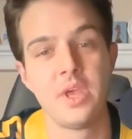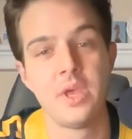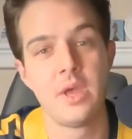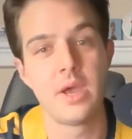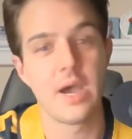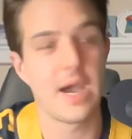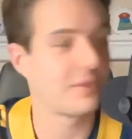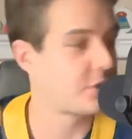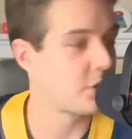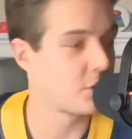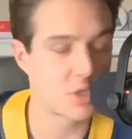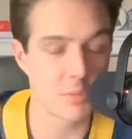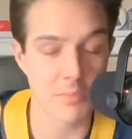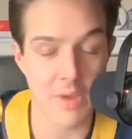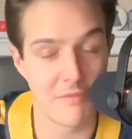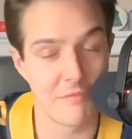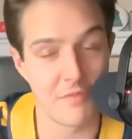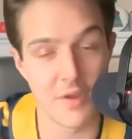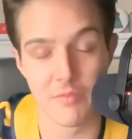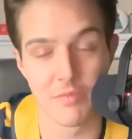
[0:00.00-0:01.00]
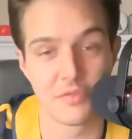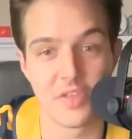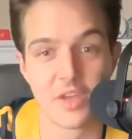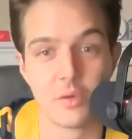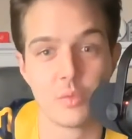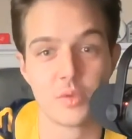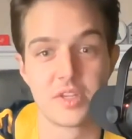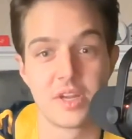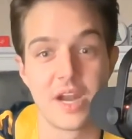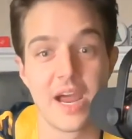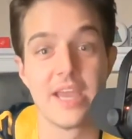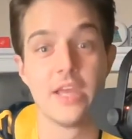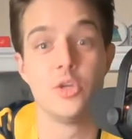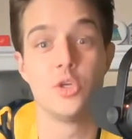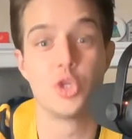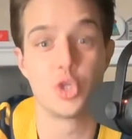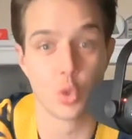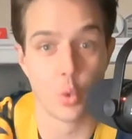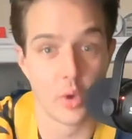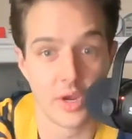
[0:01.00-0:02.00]
I told you my favorite thing was that I
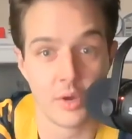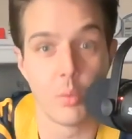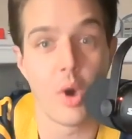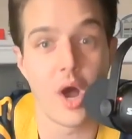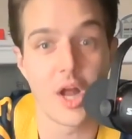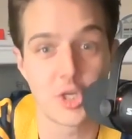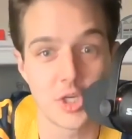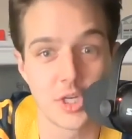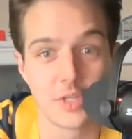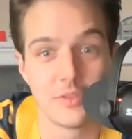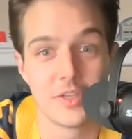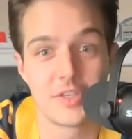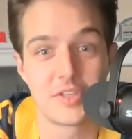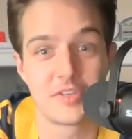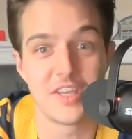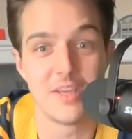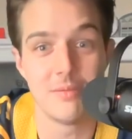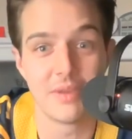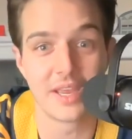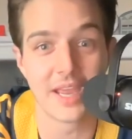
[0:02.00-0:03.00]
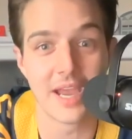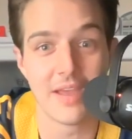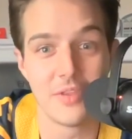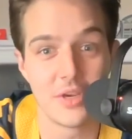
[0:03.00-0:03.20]
enjoyed watching this team again.